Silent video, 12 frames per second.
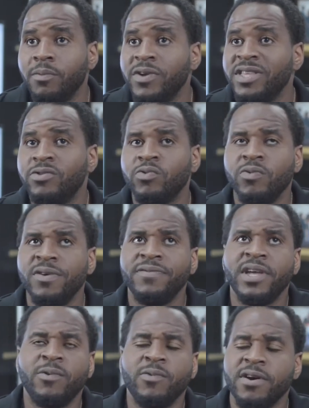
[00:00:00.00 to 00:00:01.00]
We've
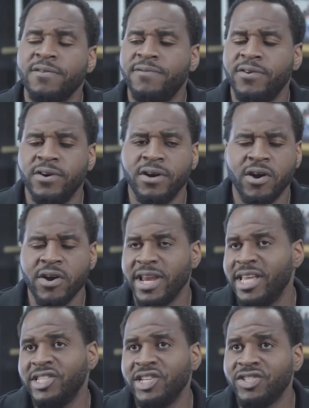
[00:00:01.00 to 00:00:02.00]
done work for an
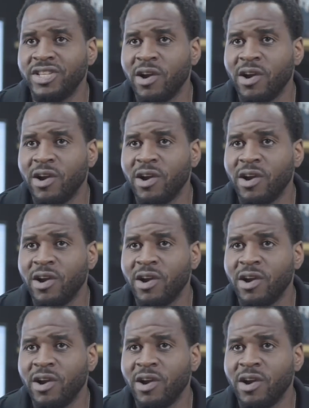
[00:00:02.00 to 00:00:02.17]
organization